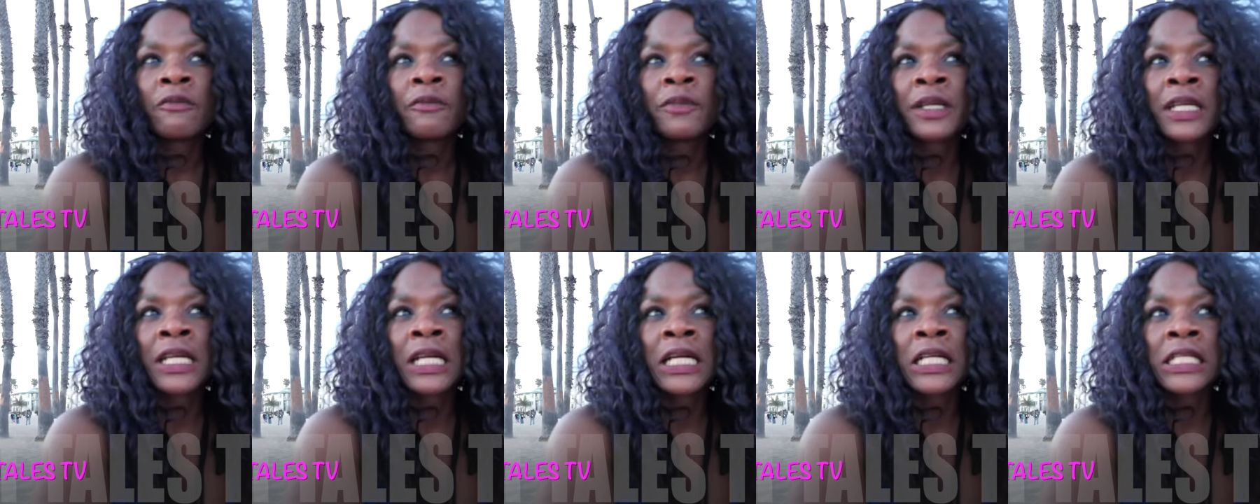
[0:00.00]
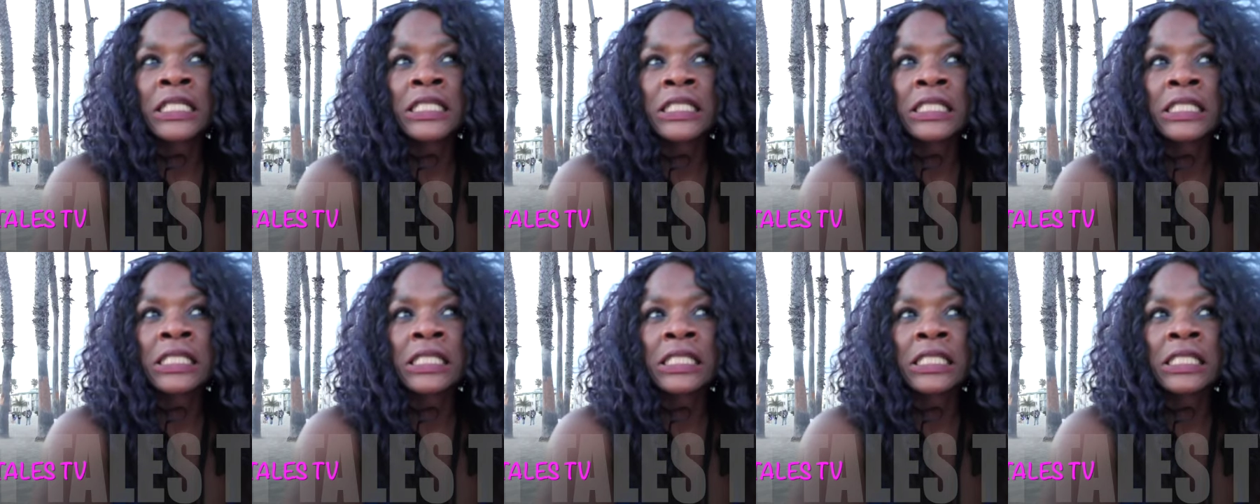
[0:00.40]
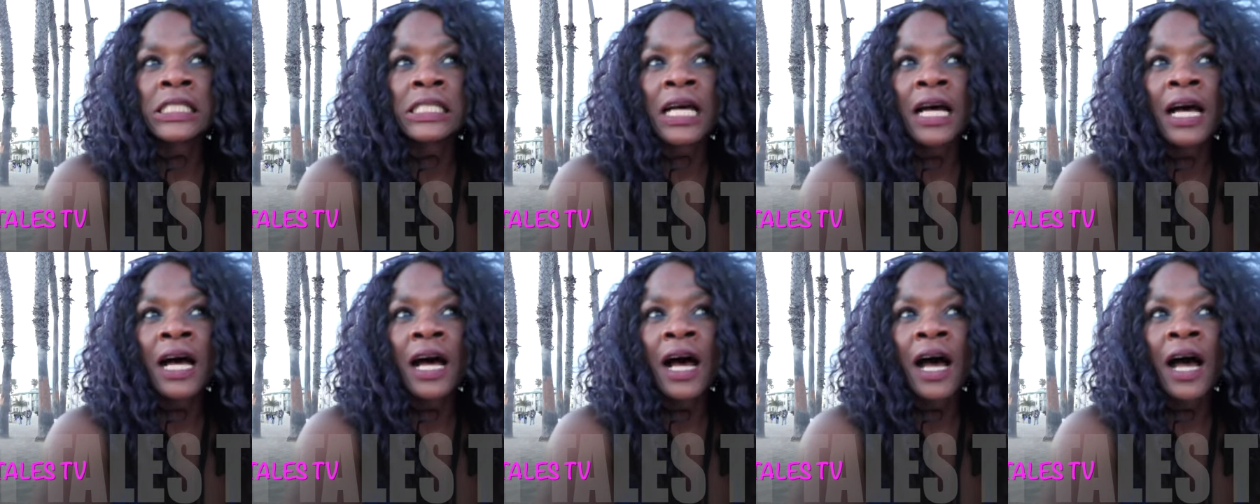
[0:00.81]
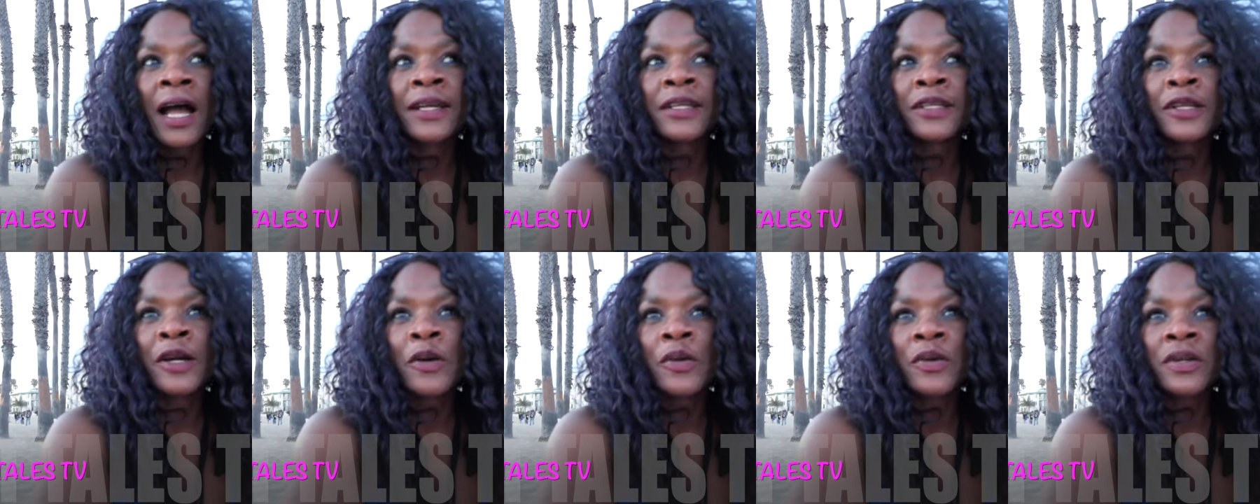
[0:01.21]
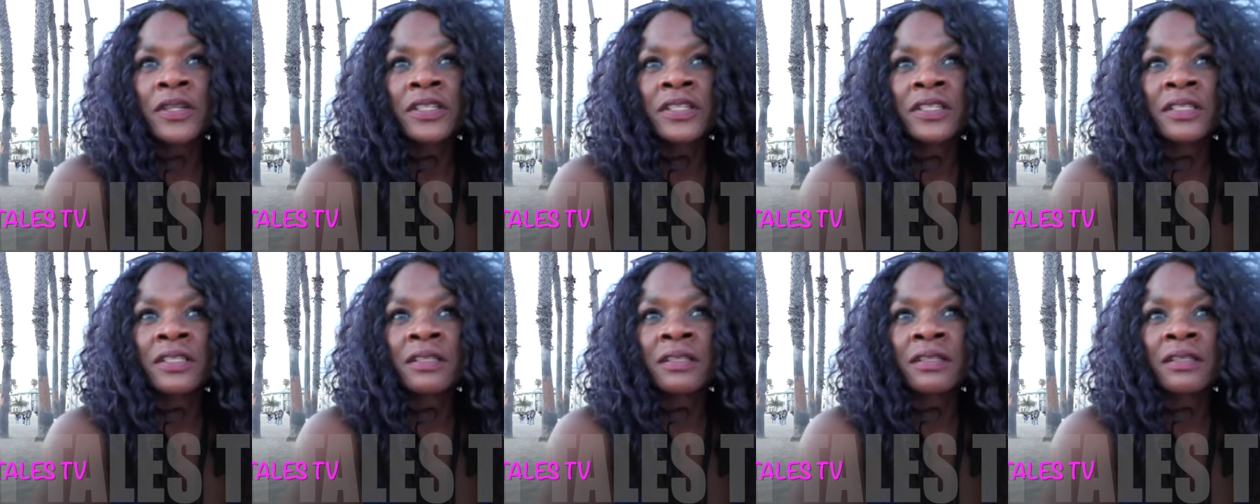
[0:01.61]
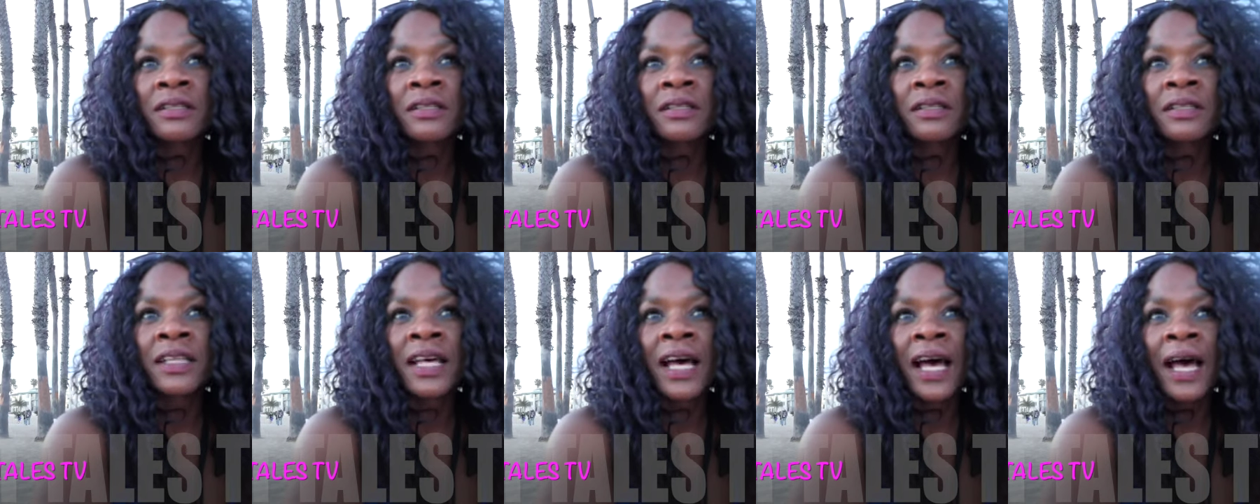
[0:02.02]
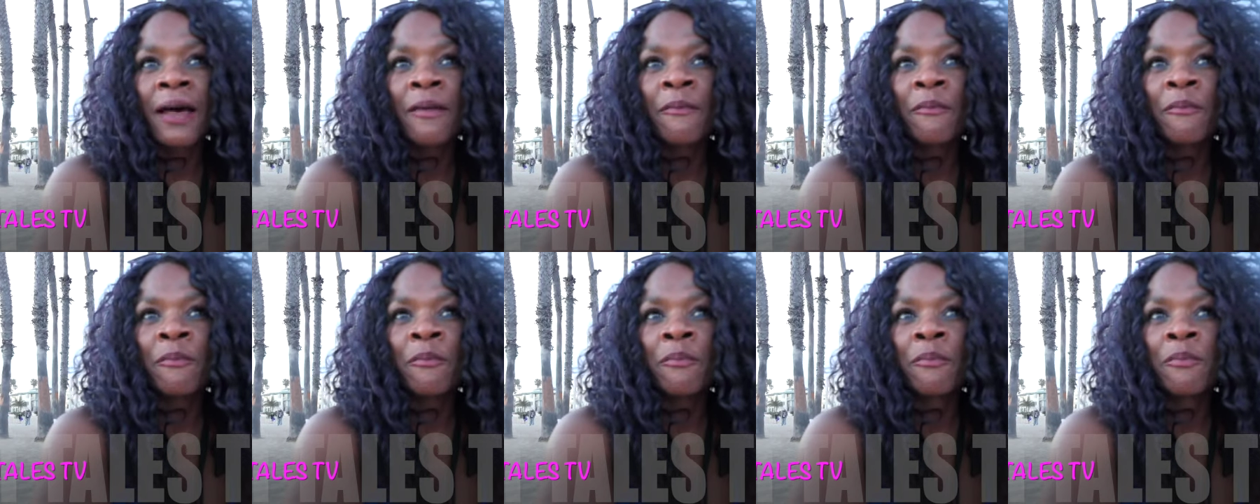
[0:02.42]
because I noticed that